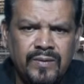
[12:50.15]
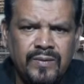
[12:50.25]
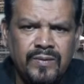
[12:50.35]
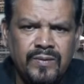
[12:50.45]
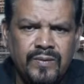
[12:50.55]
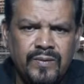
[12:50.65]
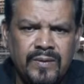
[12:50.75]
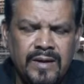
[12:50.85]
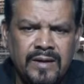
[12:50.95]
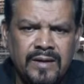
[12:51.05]

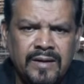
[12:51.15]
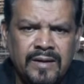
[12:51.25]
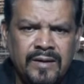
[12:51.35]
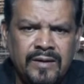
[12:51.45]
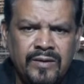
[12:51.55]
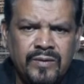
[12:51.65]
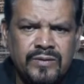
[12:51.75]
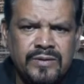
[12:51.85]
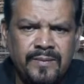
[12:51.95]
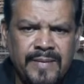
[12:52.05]
who
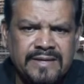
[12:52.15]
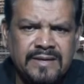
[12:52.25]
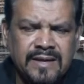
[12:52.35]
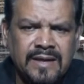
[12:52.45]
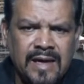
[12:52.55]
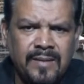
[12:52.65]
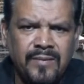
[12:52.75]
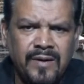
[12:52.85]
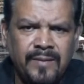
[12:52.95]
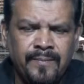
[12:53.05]
use a basic
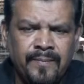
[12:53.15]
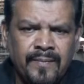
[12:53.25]
camera